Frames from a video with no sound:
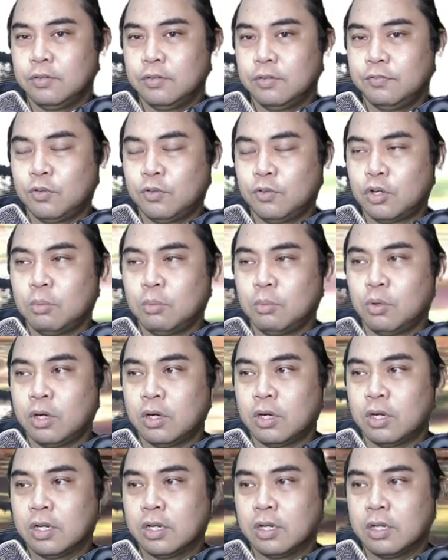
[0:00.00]
Four
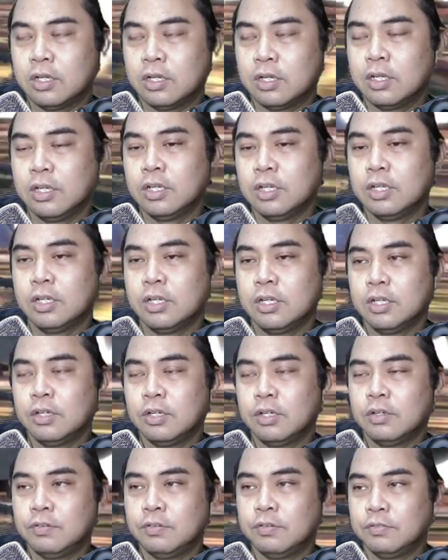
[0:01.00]
more.
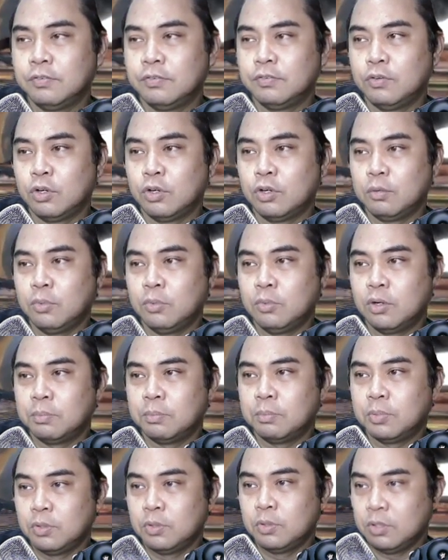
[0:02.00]
Four more
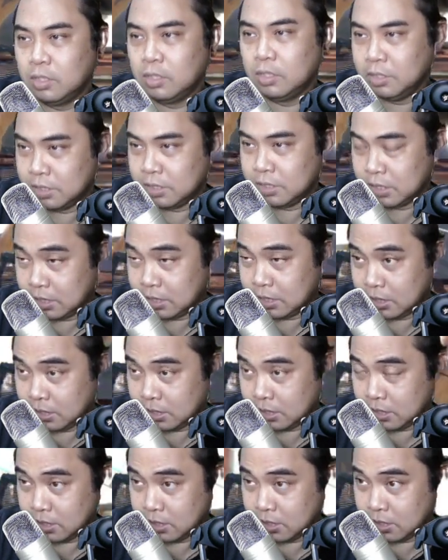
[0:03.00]
pulls.